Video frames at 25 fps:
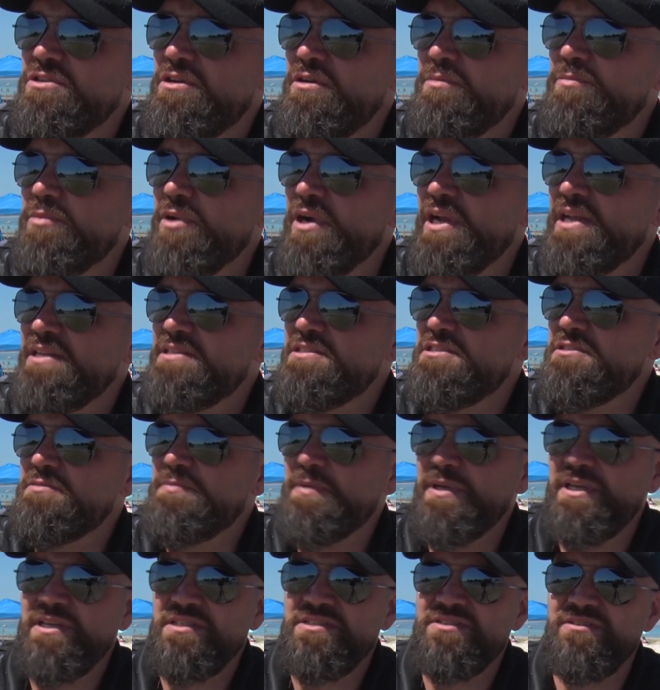all brands. It's
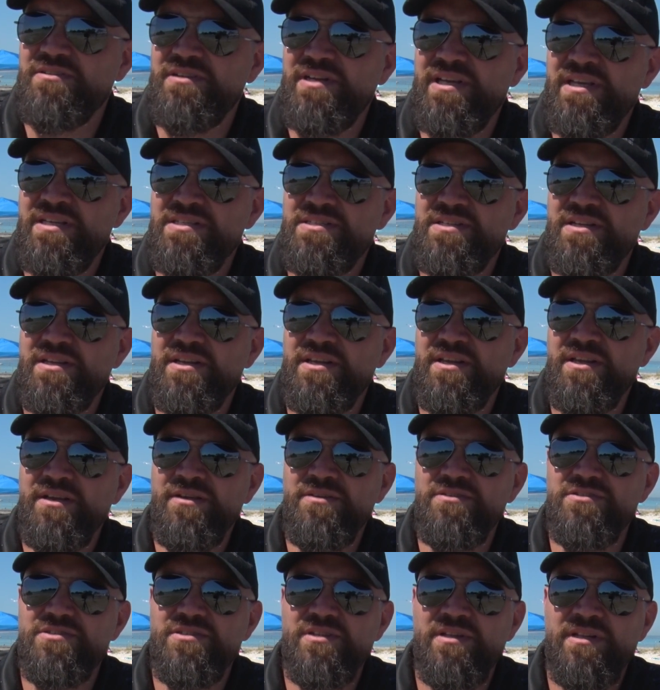because they're easy to
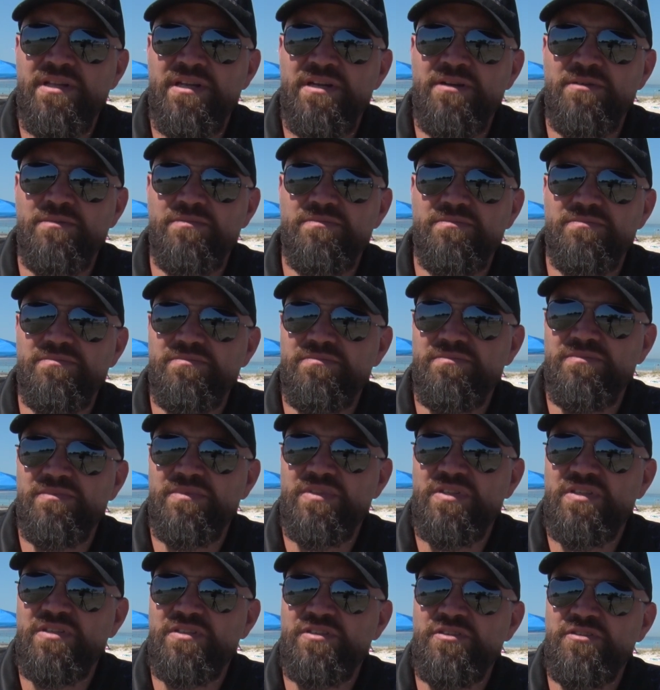use, and
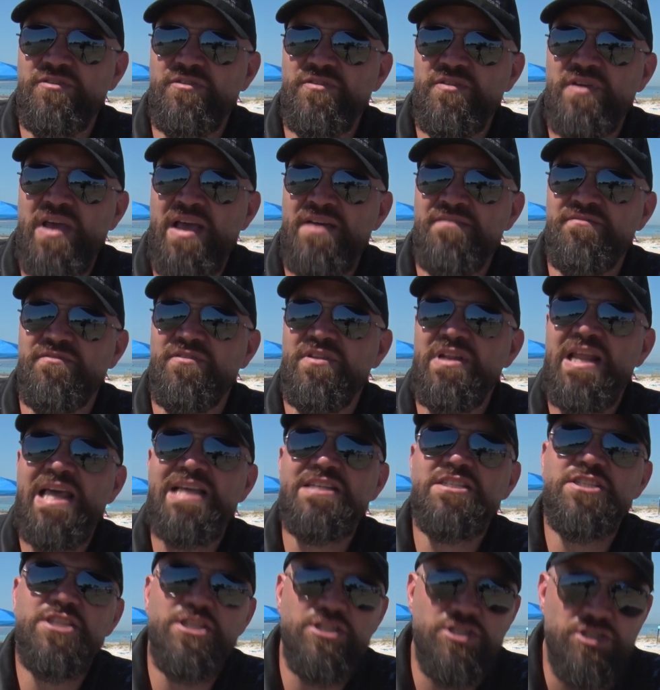you have
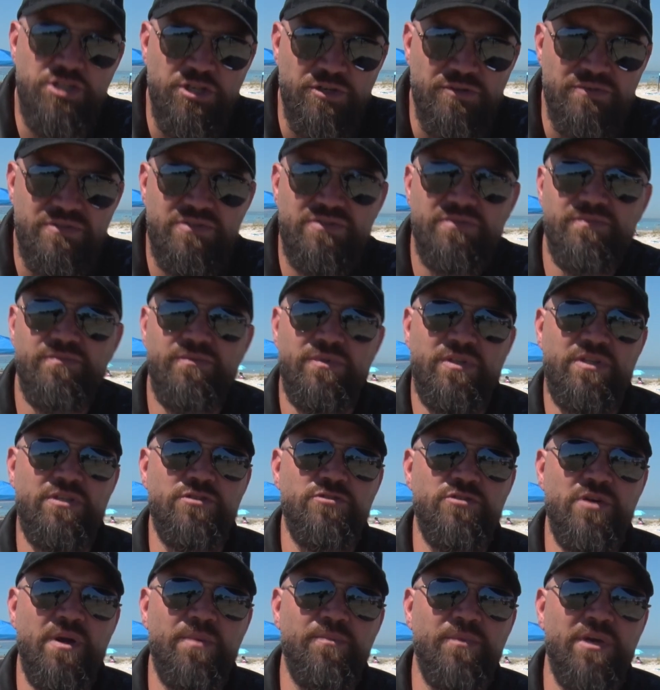less issues with the
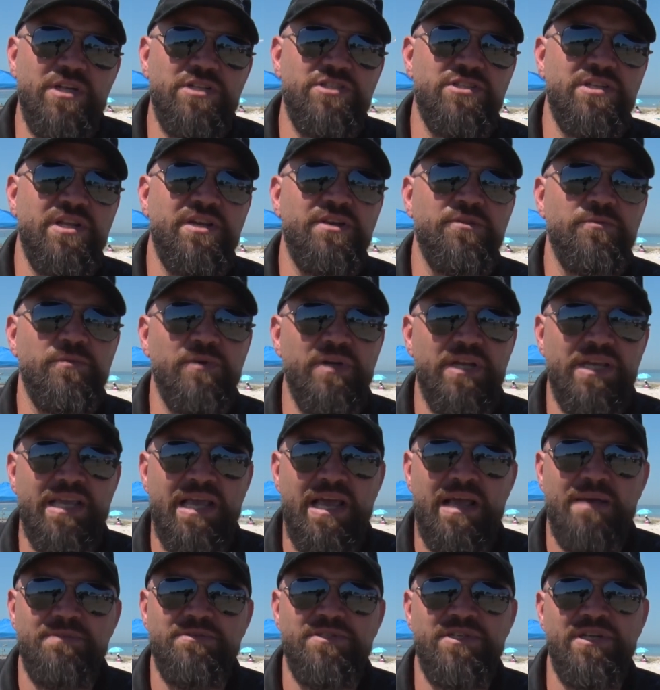drum winch than you would a
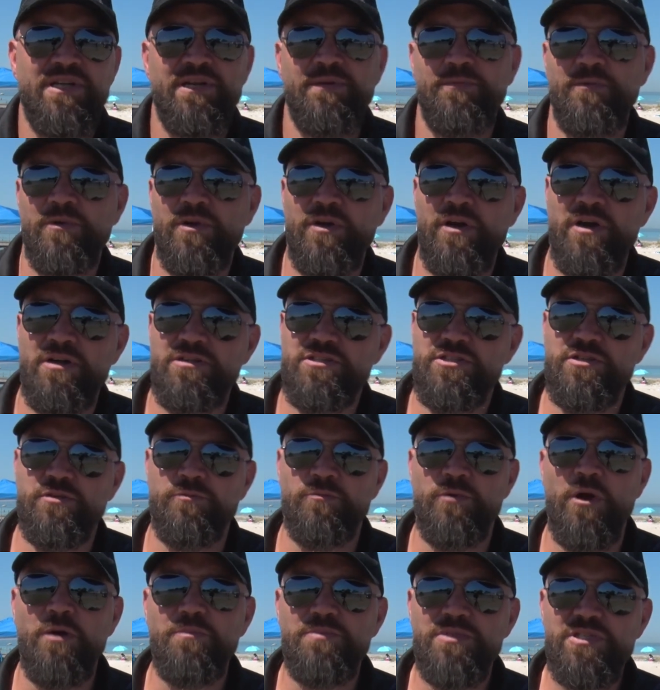capstan in regards
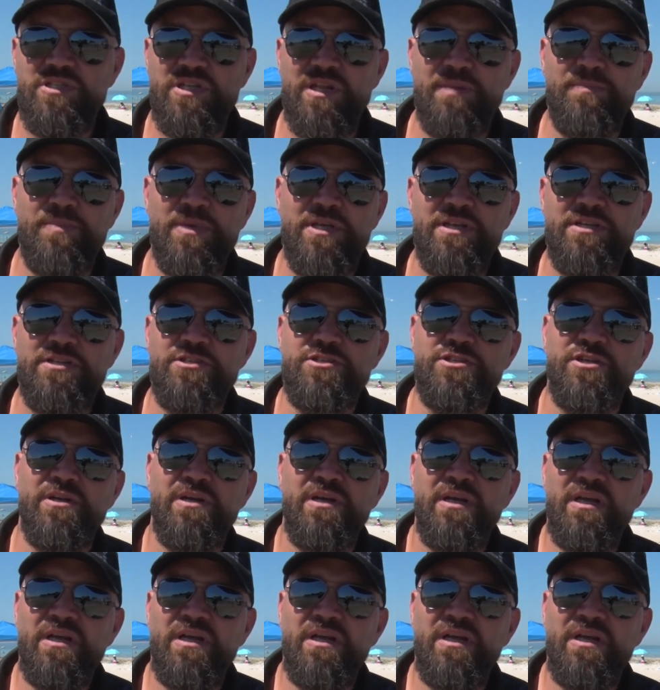to rope slippage.